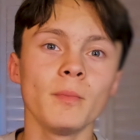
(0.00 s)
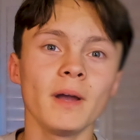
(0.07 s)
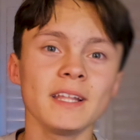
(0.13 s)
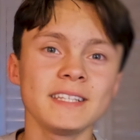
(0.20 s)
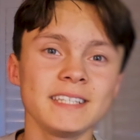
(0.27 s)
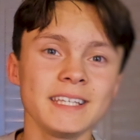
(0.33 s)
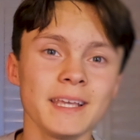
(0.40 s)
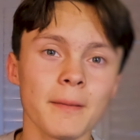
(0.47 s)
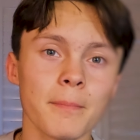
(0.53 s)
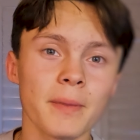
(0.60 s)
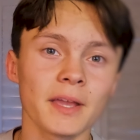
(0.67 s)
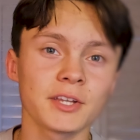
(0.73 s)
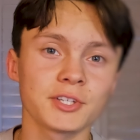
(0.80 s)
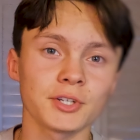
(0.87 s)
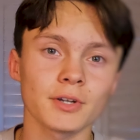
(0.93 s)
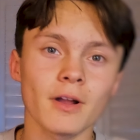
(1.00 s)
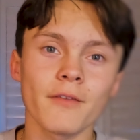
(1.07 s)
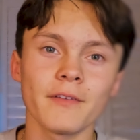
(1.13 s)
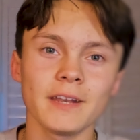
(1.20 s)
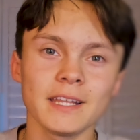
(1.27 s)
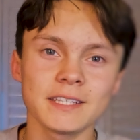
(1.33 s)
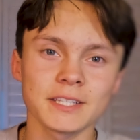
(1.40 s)
You might see a picture of
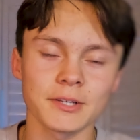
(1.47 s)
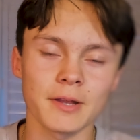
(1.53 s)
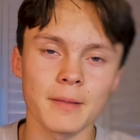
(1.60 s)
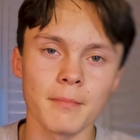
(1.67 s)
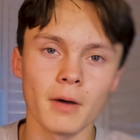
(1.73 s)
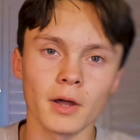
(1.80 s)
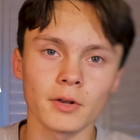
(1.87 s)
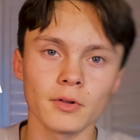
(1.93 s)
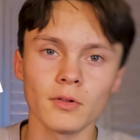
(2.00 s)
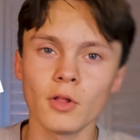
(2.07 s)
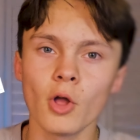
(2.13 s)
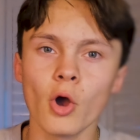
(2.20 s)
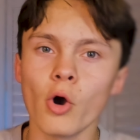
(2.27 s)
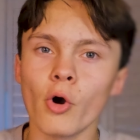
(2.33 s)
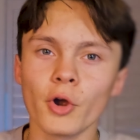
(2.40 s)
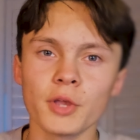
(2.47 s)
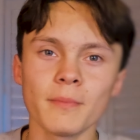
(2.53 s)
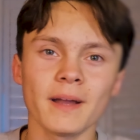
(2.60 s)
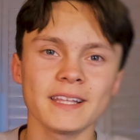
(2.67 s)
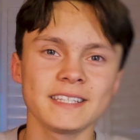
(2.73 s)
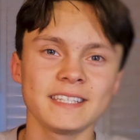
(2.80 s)
an Instagram model, or you might